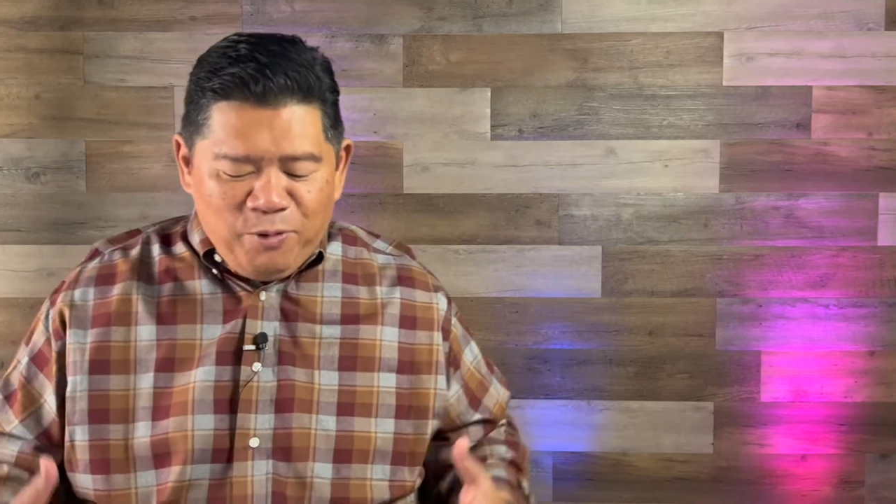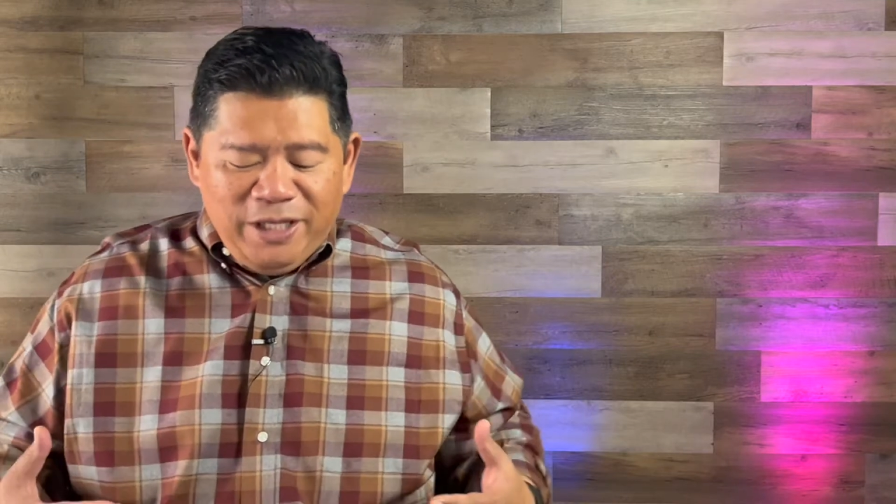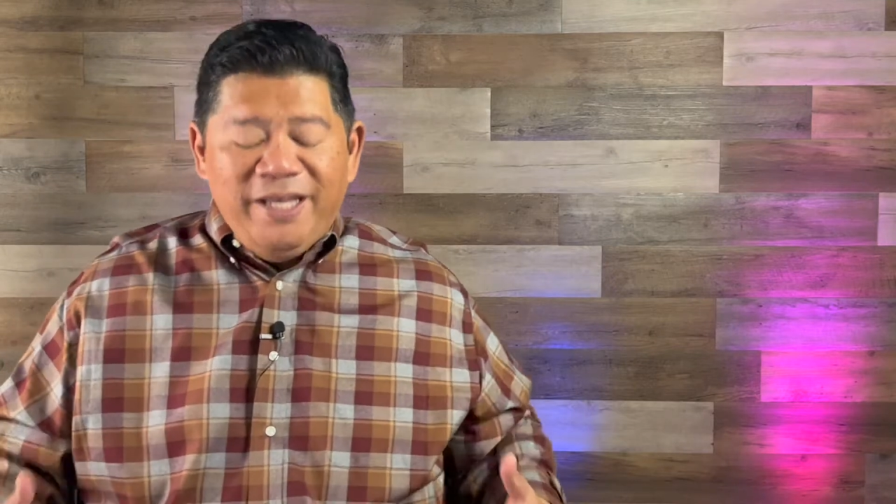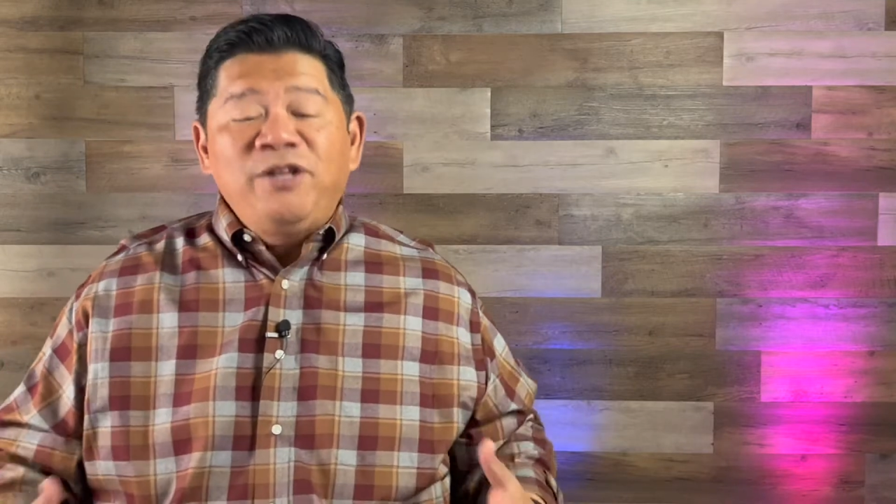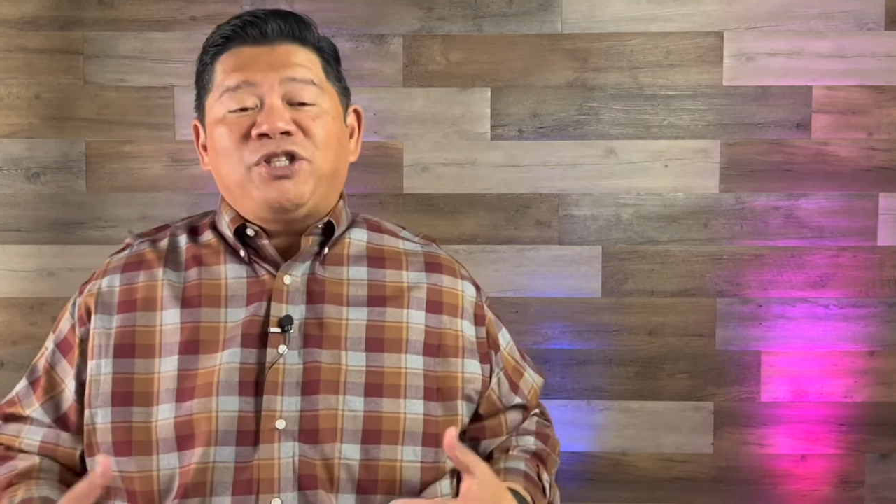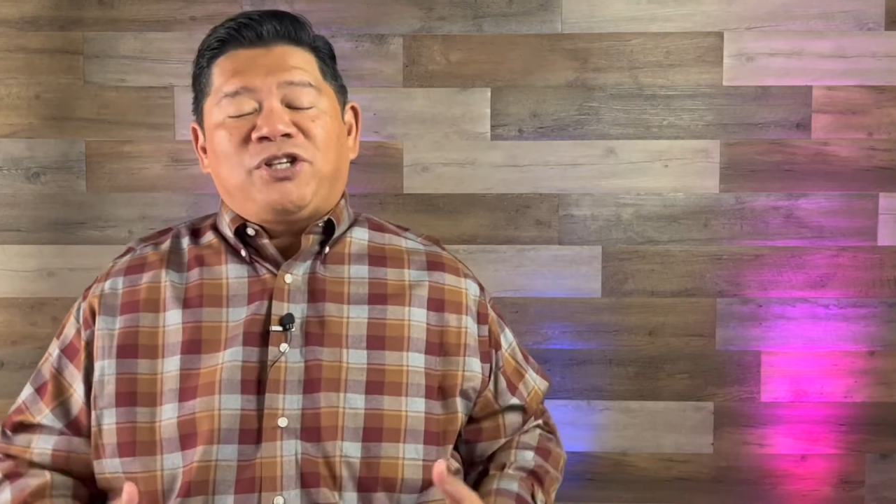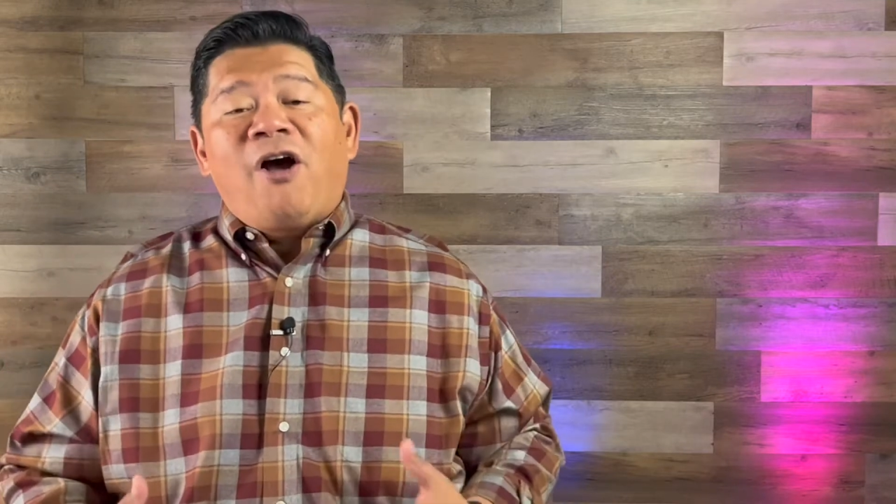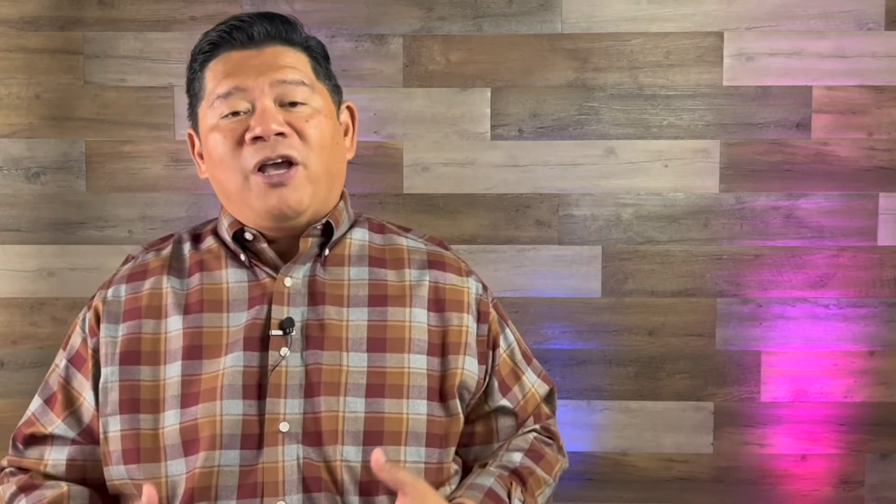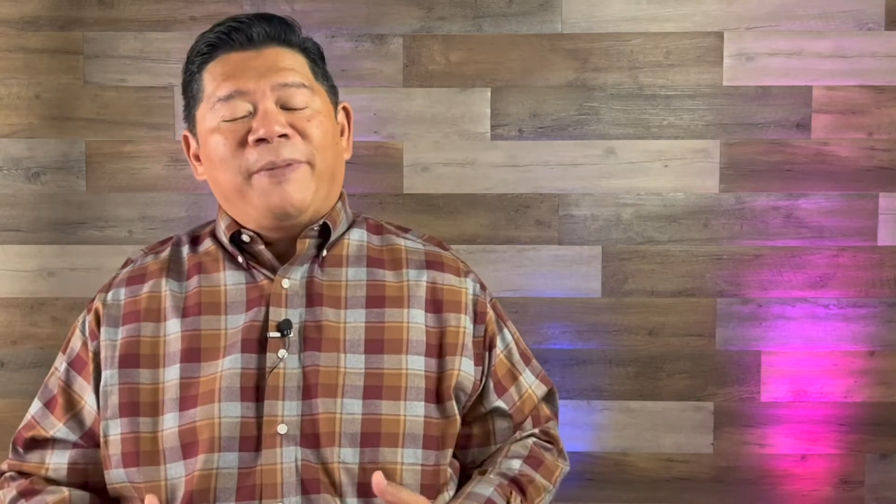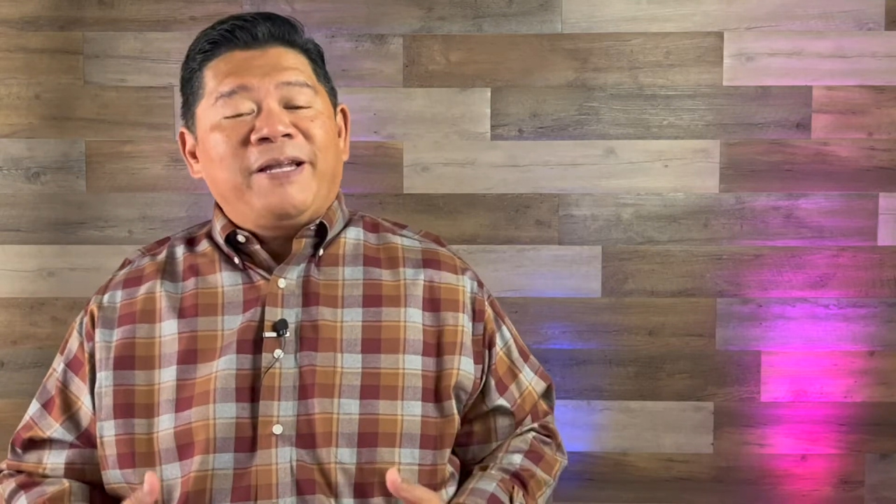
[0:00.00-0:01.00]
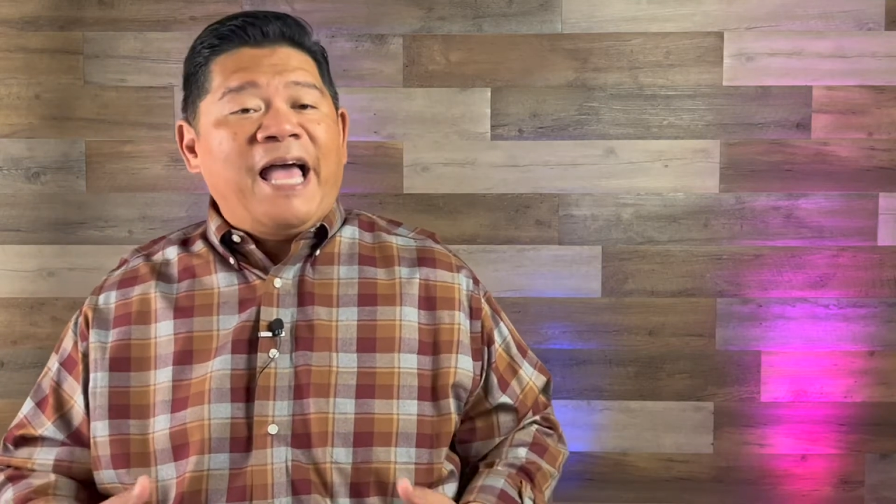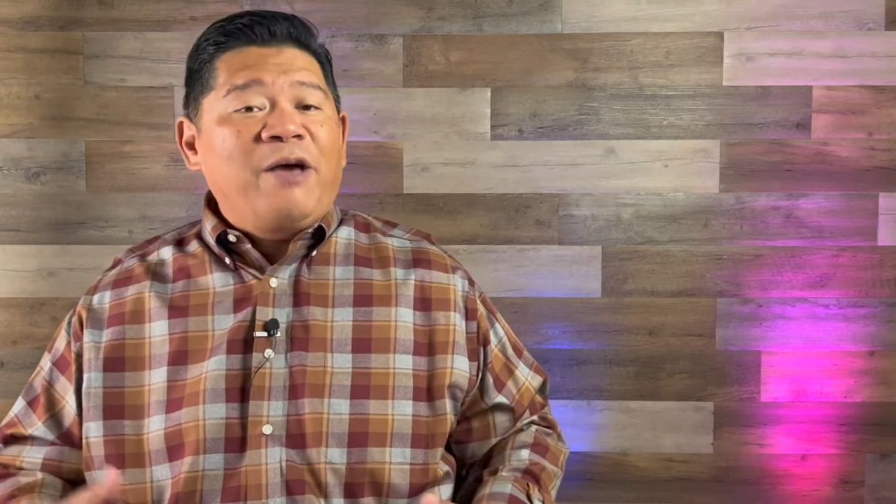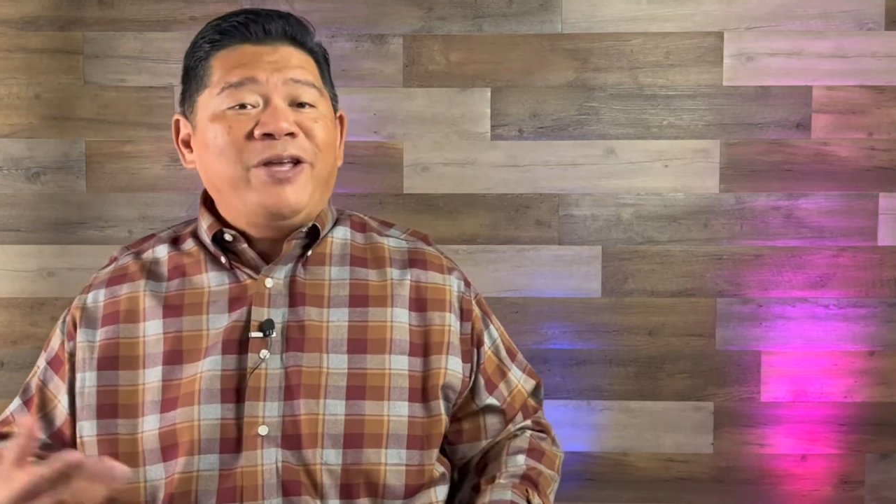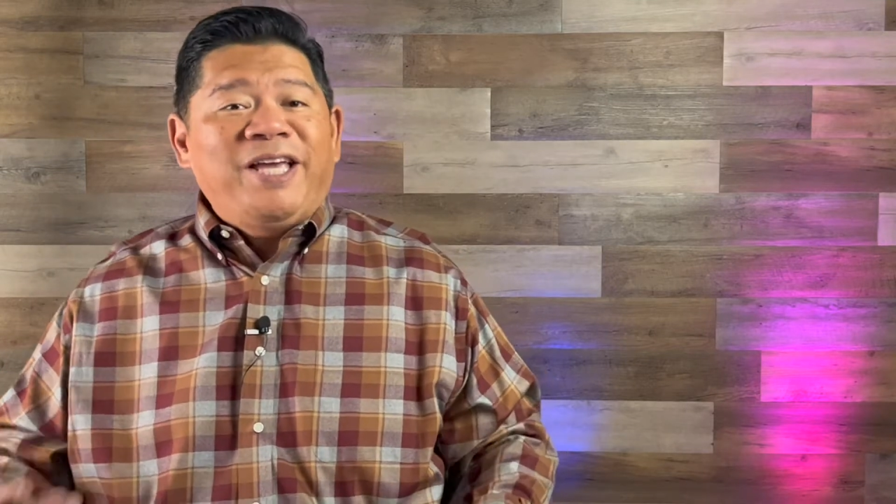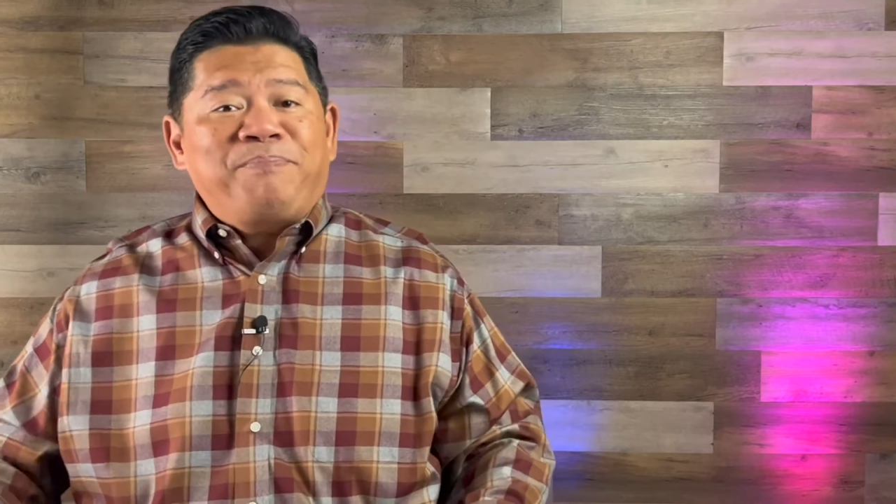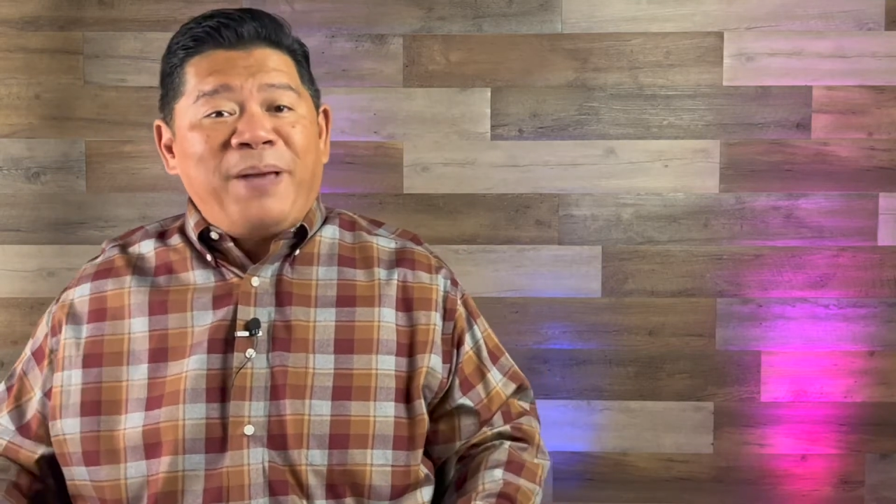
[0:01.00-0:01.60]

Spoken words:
we need to talk about how to get